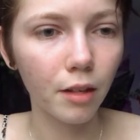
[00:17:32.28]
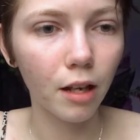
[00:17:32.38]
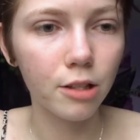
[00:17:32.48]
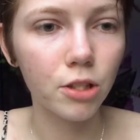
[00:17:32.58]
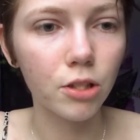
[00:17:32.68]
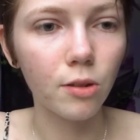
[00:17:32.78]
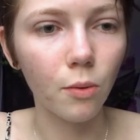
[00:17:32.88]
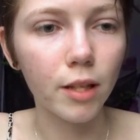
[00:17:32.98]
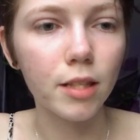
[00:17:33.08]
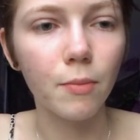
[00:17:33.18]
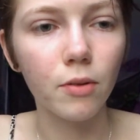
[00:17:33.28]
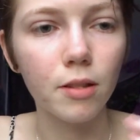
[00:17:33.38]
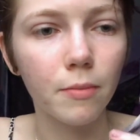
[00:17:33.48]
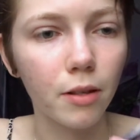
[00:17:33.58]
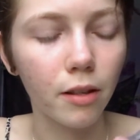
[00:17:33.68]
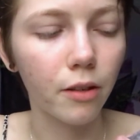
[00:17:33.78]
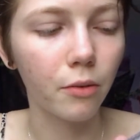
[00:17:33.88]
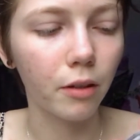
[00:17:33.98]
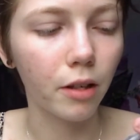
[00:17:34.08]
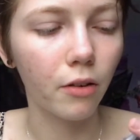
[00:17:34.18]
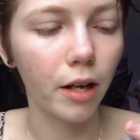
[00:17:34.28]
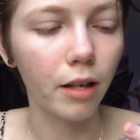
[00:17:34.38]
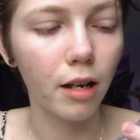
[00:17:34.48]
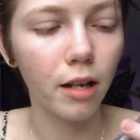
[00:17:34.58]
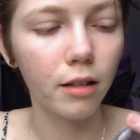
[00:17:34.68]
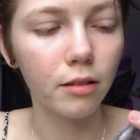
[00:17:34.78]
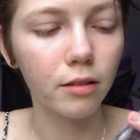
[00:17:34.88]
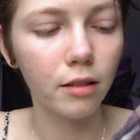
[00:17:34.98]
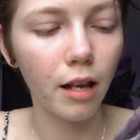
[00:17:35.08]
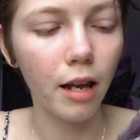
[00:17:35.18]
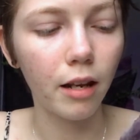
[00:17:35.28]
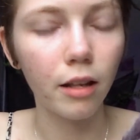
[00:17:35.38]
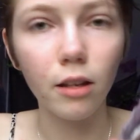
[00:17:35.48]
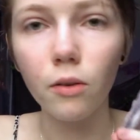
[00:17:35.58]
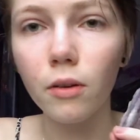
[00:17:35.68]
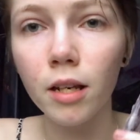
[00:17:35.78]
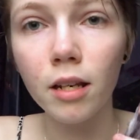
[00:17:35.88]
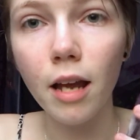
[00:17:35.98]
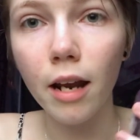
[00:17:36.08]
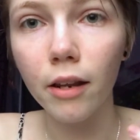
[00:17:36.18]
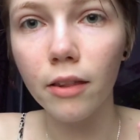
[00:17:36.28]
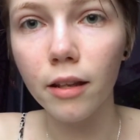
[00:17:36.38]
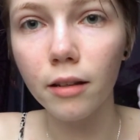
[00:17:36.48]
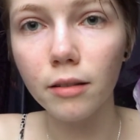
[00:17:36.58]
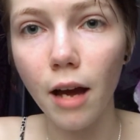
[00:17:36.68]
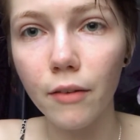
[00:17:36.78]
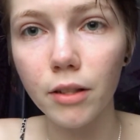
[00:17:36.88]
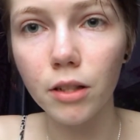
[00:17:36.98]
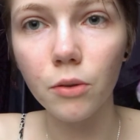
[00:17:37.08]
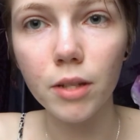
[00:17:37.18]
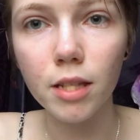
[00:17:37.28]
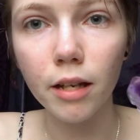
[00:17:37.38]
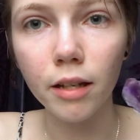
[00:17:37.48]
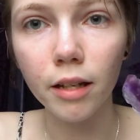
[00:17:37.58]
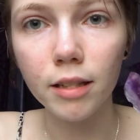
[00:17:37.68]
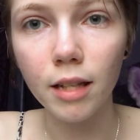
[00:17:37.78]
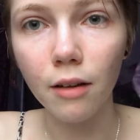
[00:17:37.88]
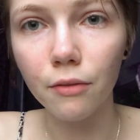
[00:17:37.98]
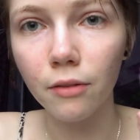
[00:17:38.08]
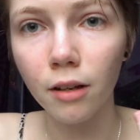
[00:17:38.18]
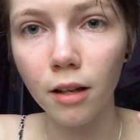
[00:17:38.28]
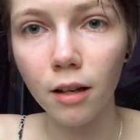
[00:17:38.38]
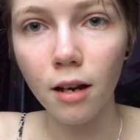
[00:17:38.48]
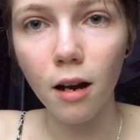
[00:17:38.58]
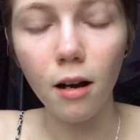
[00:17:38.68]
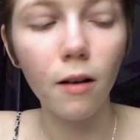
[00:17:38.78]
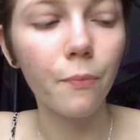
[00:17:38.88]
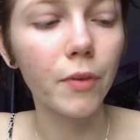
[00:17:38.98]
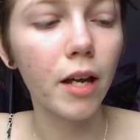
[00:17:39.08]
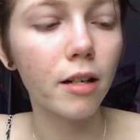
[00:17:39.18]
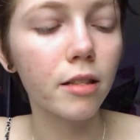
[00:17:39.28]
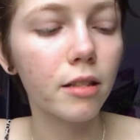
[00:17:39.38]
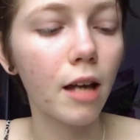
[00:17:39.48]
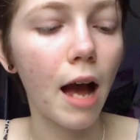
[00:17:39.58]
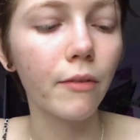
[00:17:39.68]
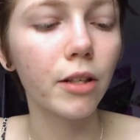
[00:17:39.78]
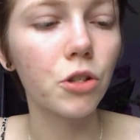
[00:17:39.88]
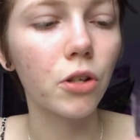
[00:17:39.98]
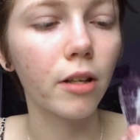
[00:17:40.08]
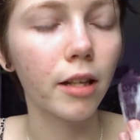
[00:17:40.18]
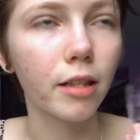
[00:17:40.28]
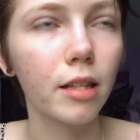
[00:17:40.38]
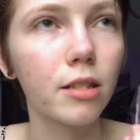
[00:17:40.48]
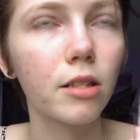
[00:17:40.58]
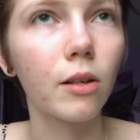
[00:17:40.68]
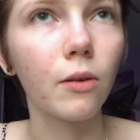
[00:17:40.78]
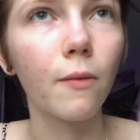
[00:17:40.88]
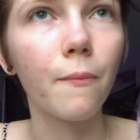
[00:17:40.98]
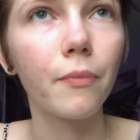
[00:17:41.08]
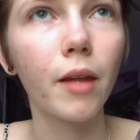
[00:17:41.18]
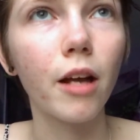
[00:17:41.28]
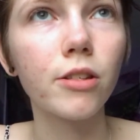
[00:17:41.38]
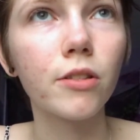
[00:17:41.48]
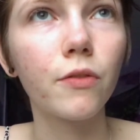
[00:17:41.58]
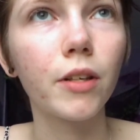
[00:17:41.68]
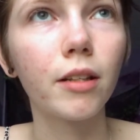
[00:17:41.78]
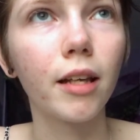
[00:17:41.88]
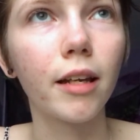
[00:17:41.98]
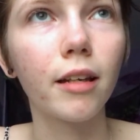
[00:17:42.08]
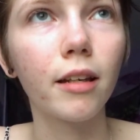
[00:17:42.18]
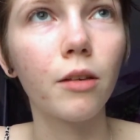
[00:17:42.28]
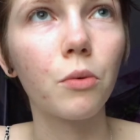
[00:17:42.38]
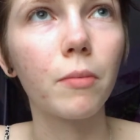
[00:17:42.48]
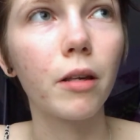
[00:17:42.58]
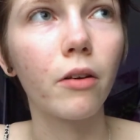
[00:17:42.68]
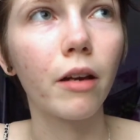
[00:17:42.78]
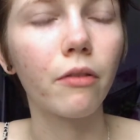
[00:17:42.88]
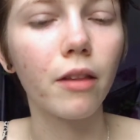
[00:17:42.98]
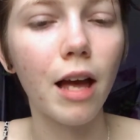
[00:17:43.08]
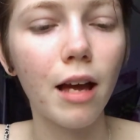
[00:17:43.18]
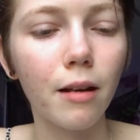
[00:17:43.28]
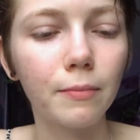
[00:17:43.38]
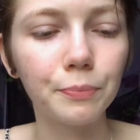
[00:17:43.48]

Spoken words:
it's just always supposed to be like really great at aiding you in anything having to do with psychic stuff. And having a shard like this too, I just feel like it would be great for that.